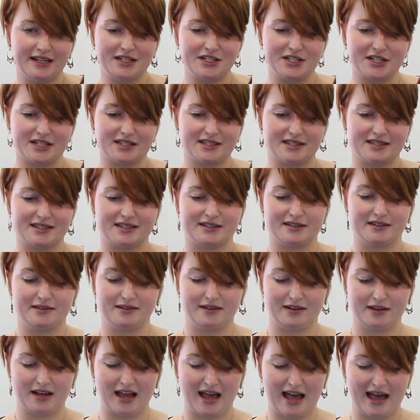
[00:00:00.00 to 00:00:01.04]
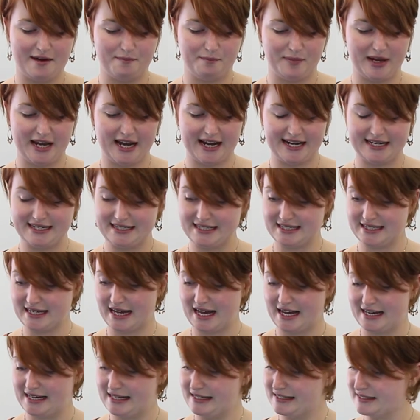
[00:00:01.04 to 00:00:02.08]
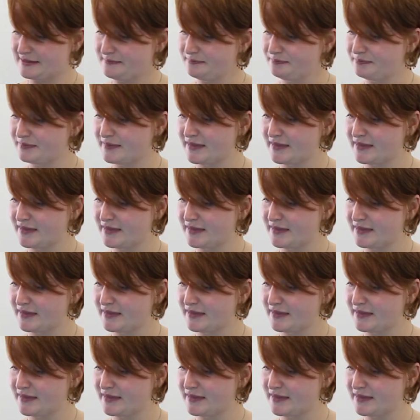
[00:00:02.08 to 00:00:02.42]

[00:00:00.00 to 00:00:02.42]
just behind his eyes.